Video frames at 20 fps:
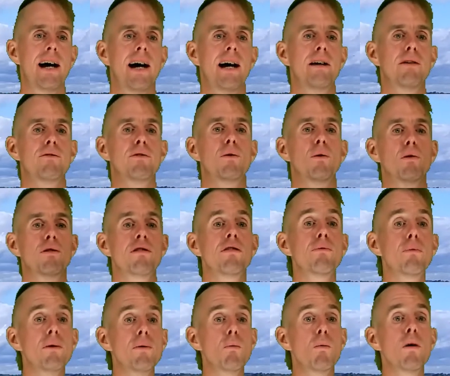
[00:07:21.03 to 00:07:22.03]
And of course,
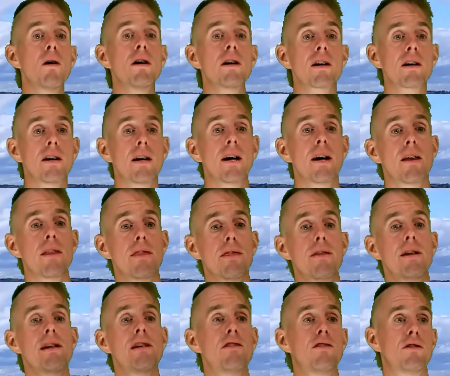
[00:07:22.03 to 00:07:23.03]
if we work
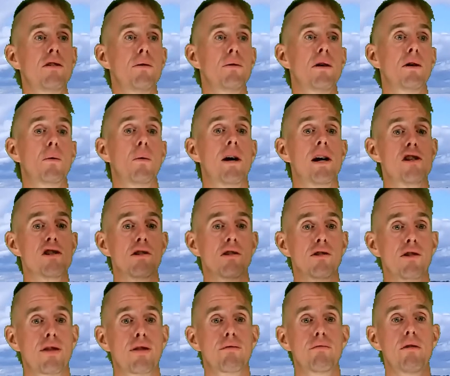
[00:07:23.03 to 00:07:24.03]
these two
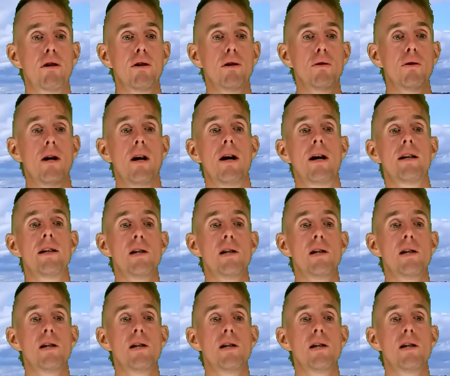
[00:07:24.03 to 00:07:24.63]
equations through,